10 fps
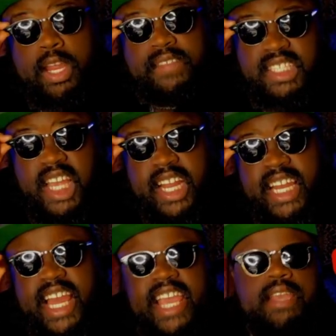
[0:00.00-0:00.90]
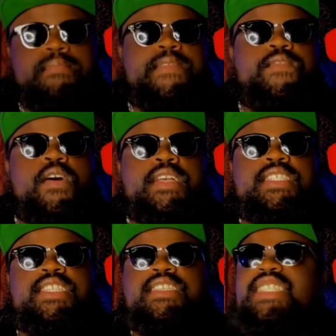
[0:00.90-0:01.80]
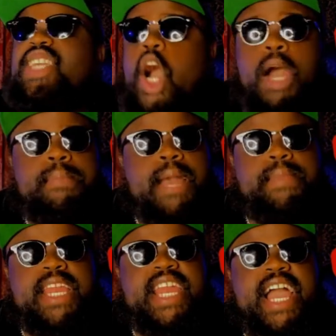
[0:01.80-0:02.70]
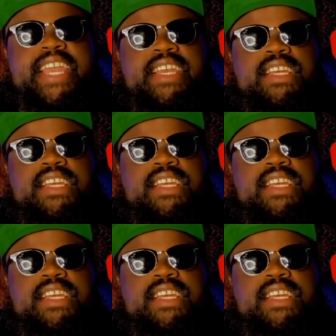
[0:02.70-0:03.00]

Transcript: even circulate before it's gone by midnight.